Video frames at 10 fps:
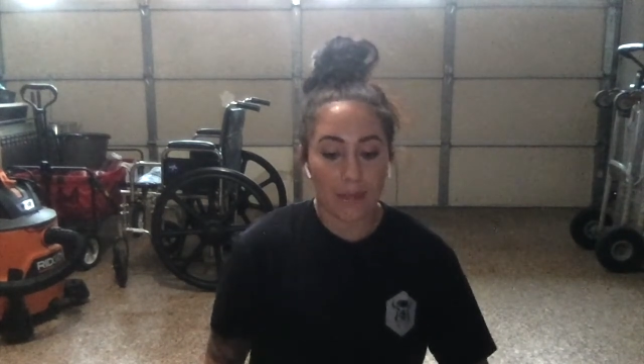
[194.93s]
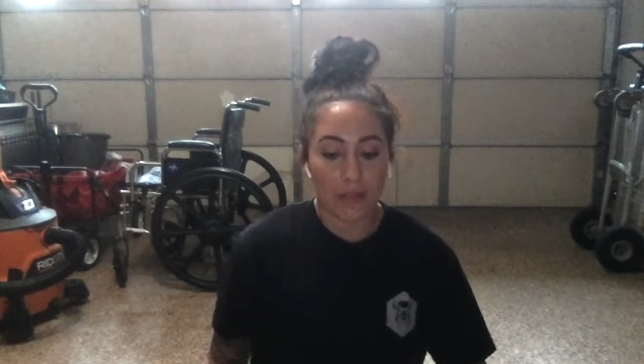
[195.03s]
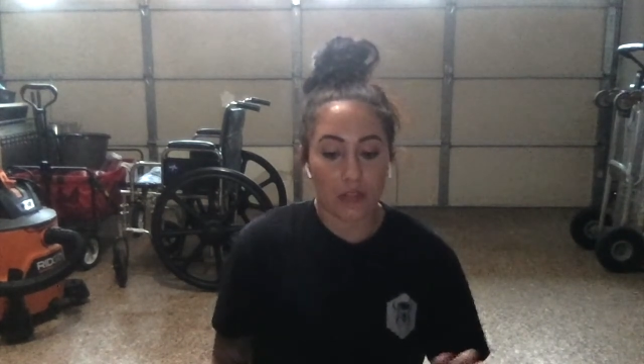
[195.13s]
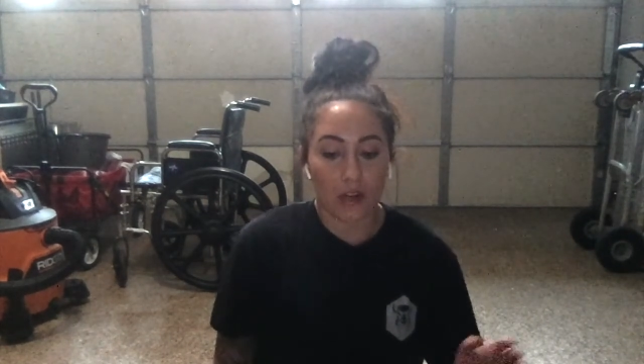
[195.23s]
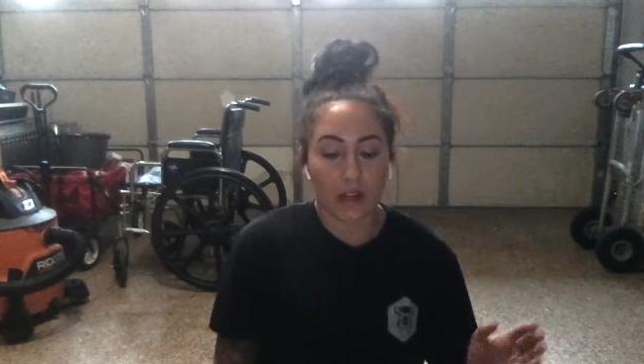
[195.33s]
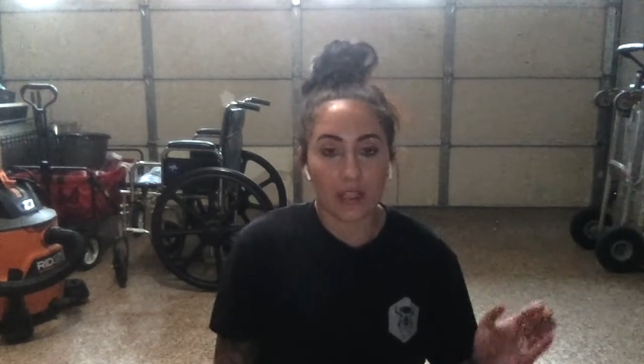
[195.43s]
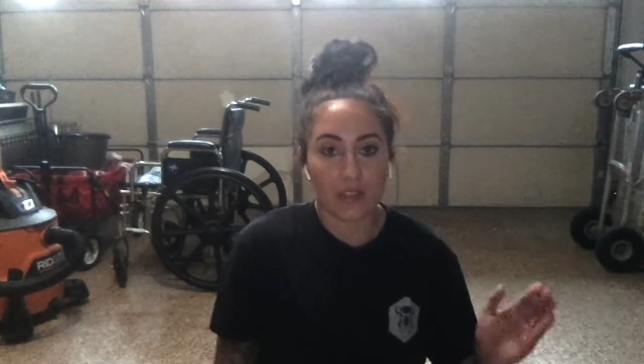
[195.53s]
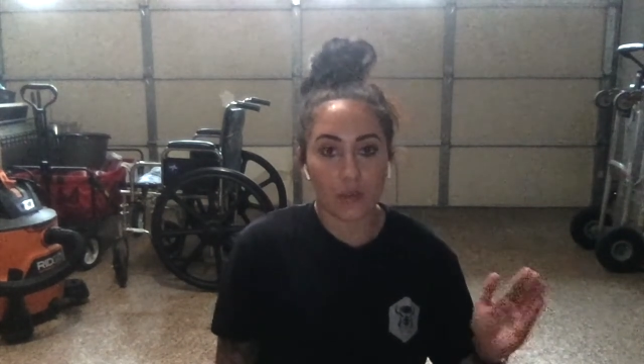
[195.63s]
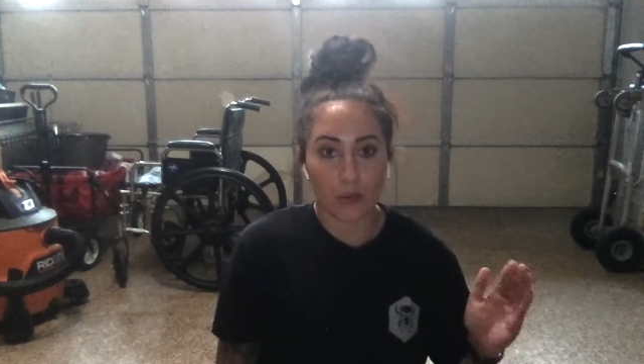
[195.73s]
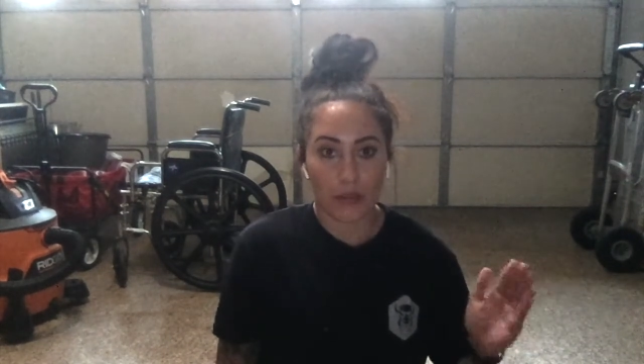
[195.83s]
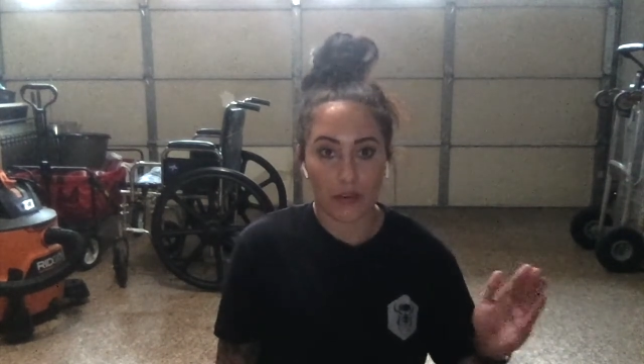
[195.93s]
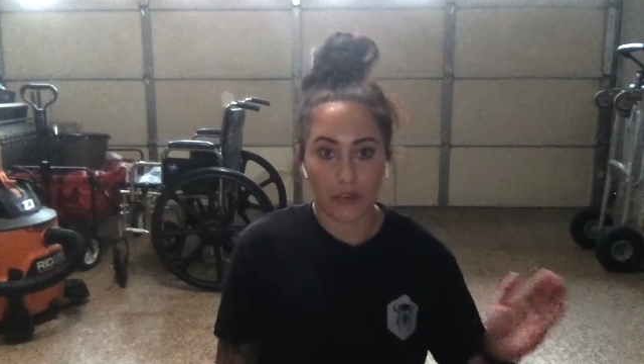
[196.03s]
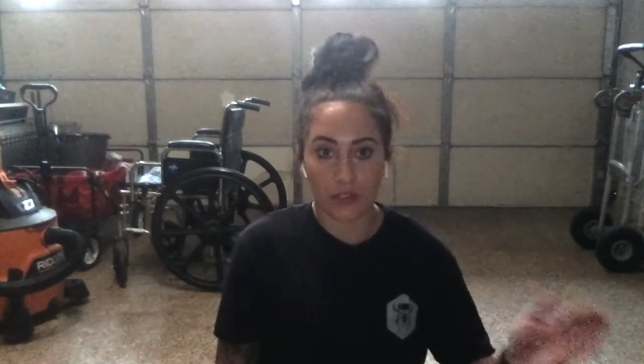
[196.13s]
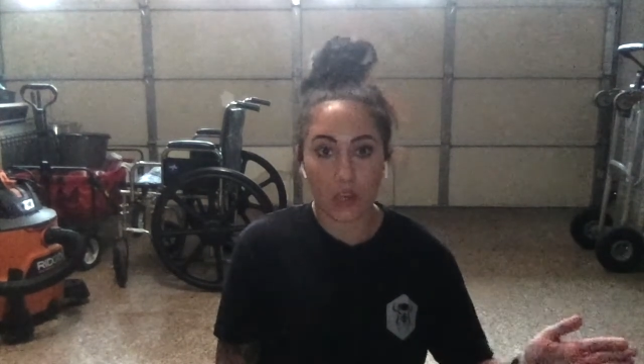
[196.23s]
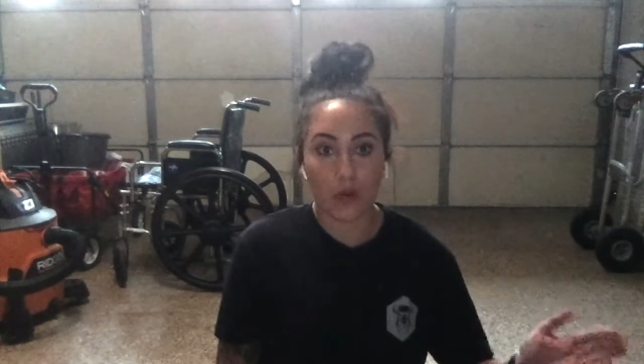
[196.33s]
the targets with their
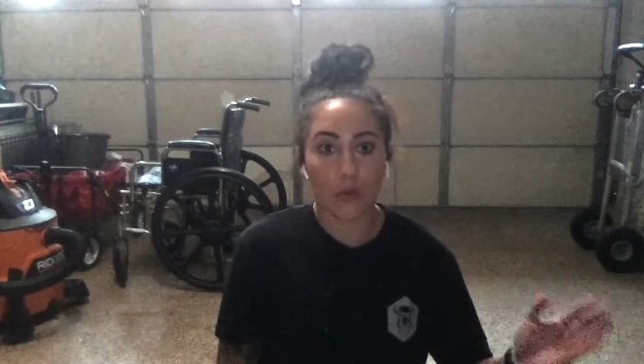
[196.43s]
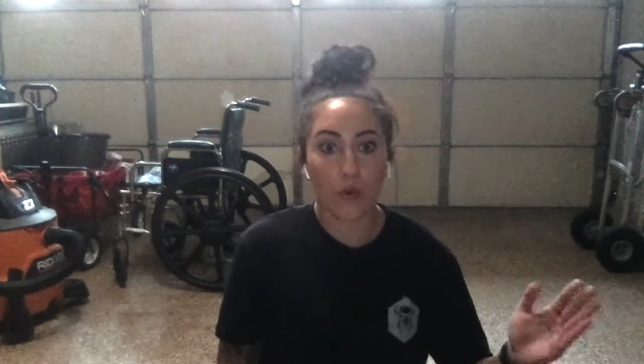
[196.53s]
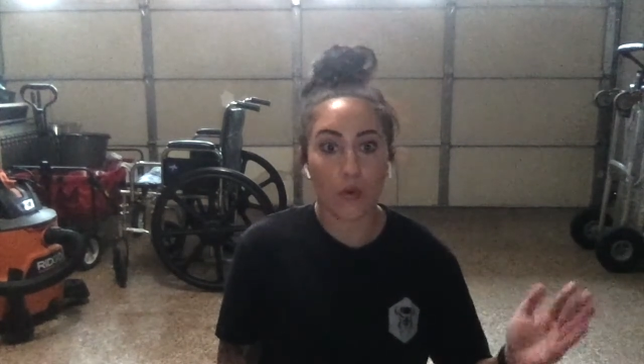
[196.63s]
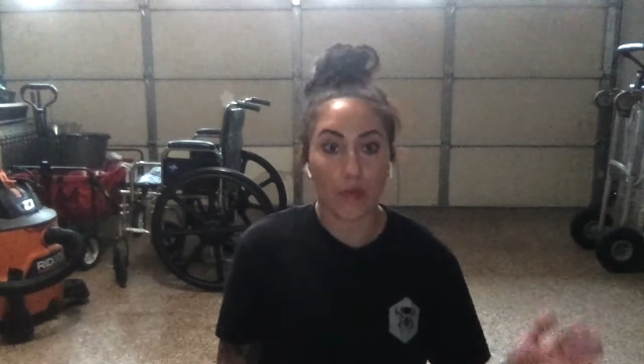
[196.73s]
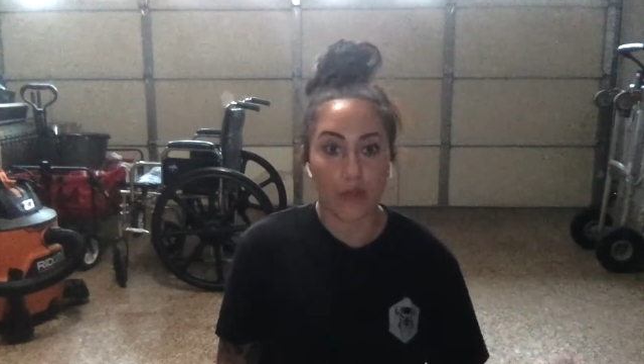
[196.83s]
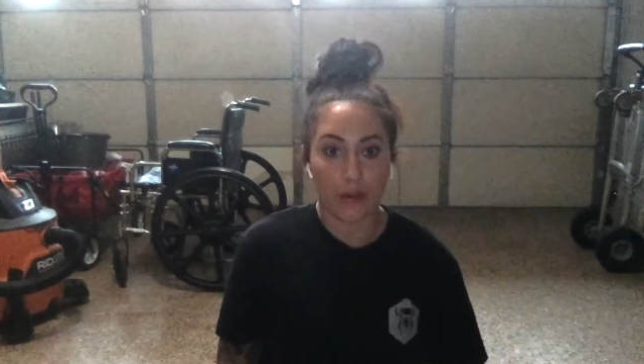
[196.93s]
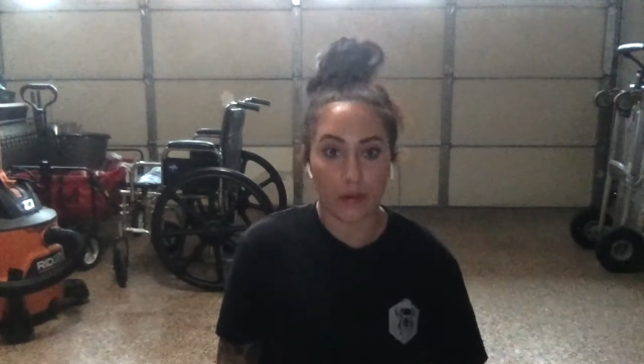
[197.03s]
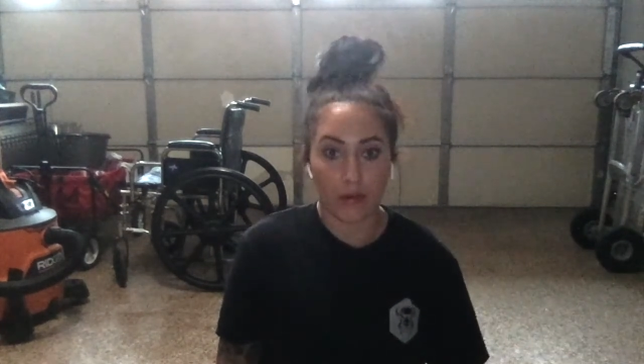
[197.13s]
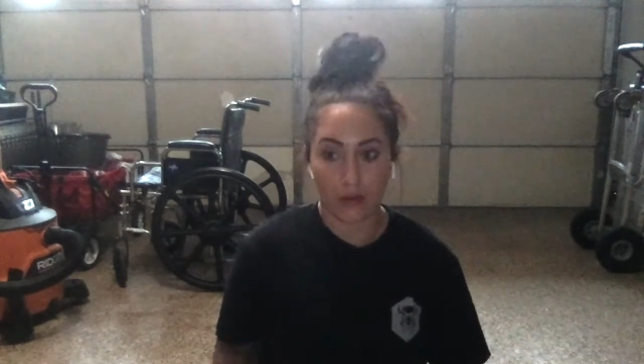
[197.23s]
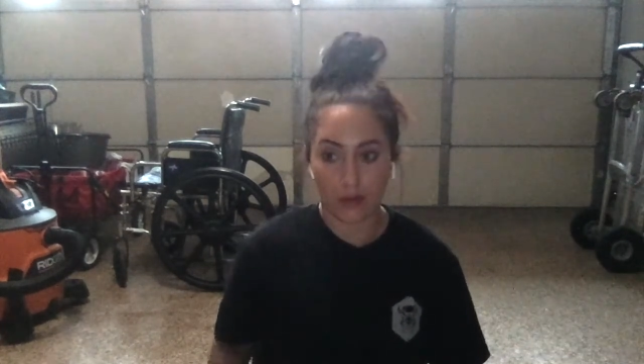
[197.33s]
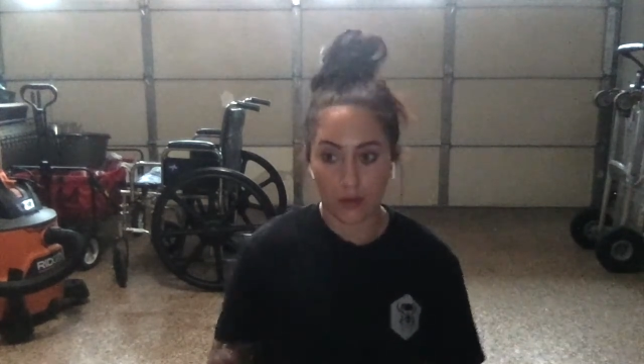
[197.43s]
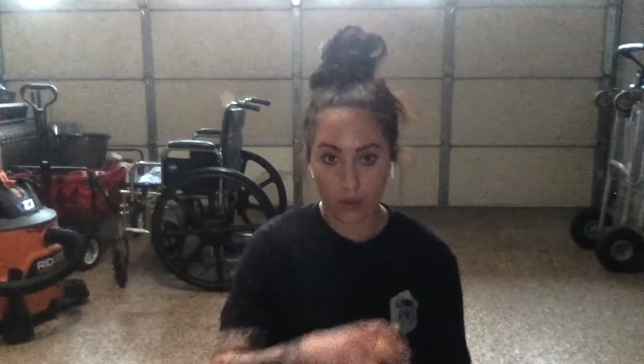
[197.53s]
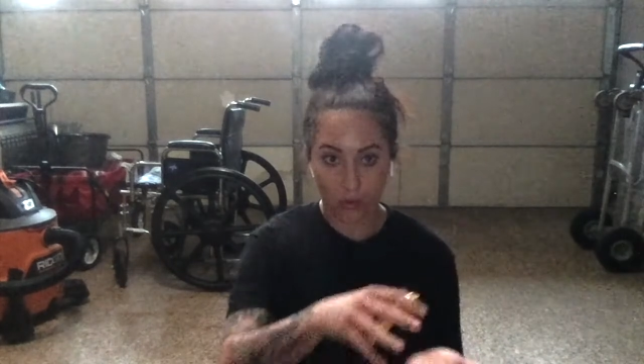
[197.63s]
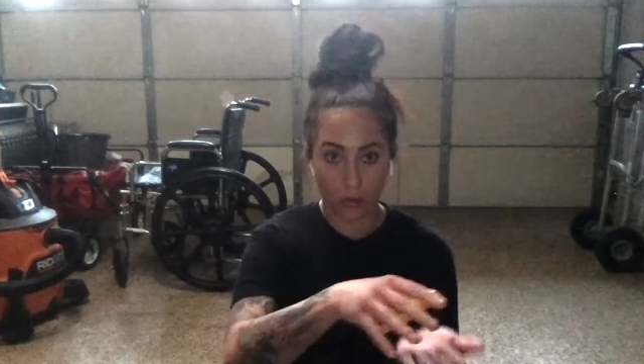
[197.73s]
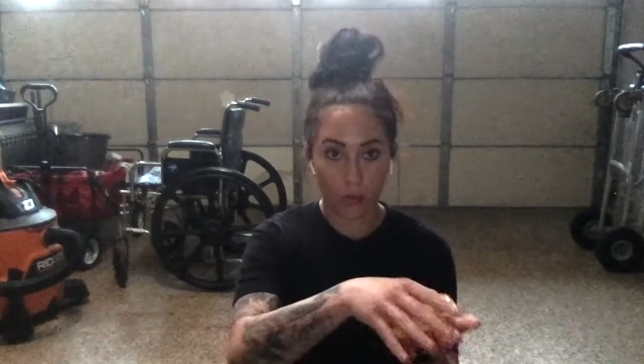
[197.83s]
toe or with their
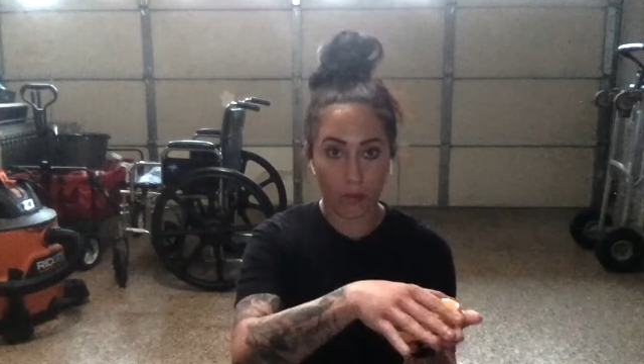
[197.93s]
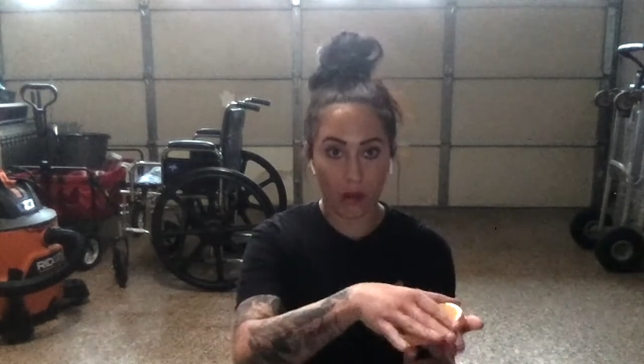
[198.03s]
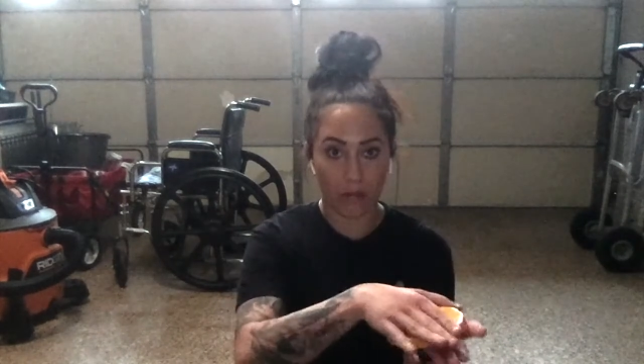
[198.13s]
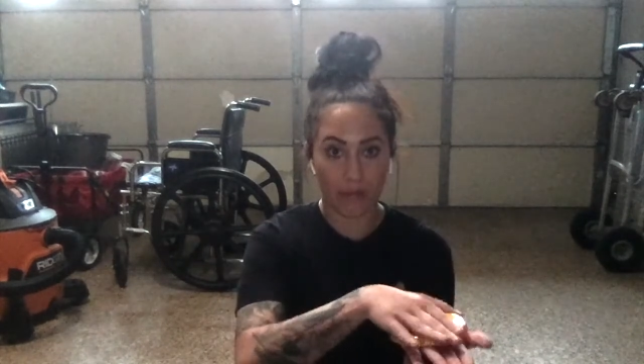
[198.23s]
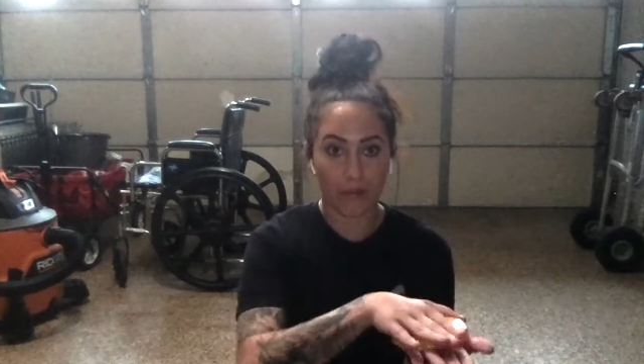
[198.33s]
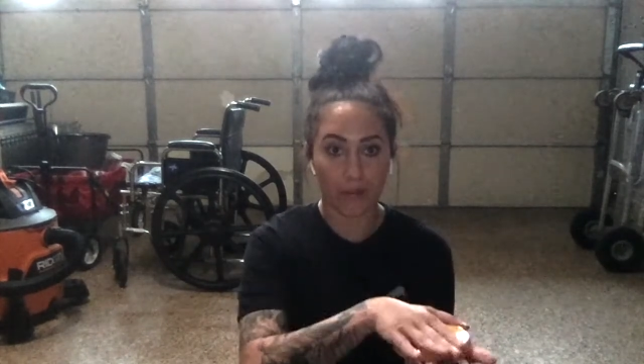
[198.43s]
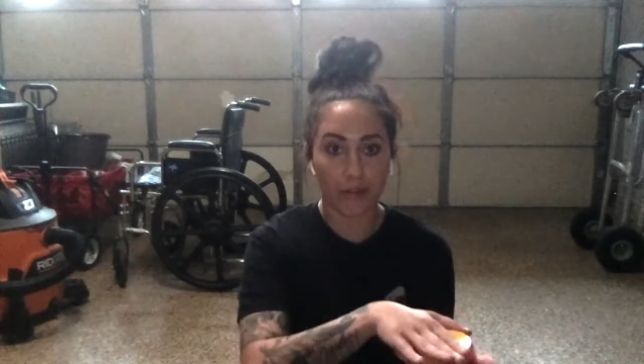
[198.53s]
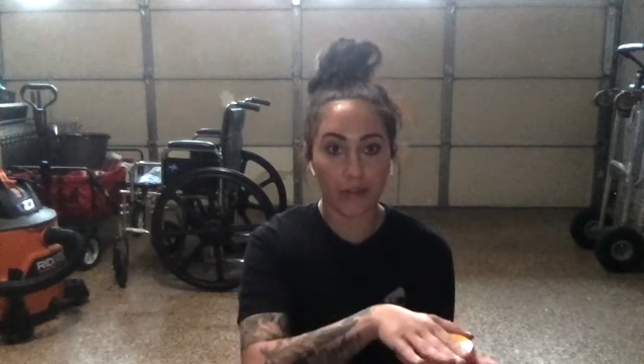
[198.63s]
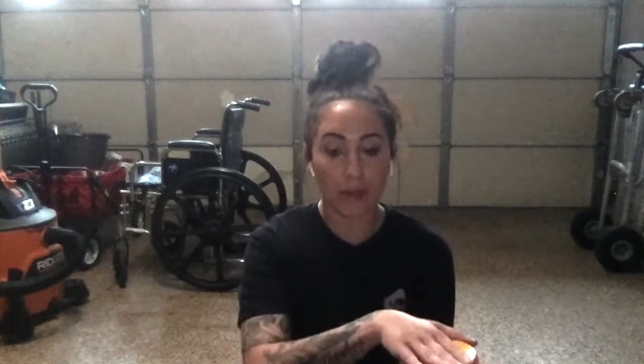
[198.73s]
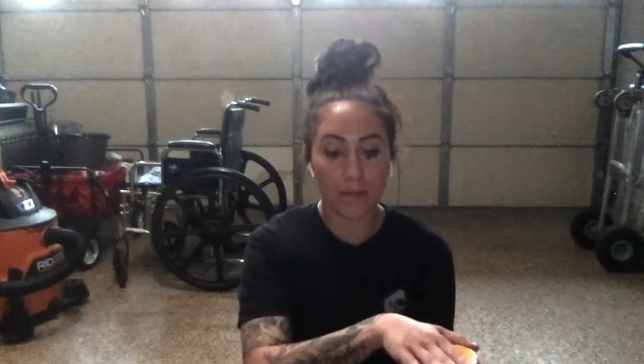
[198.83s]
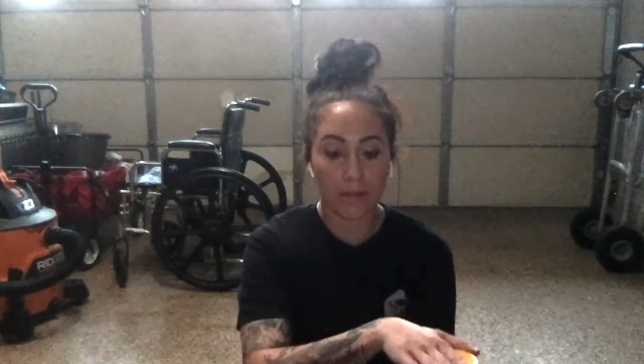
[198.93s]
whole bottom of their foot.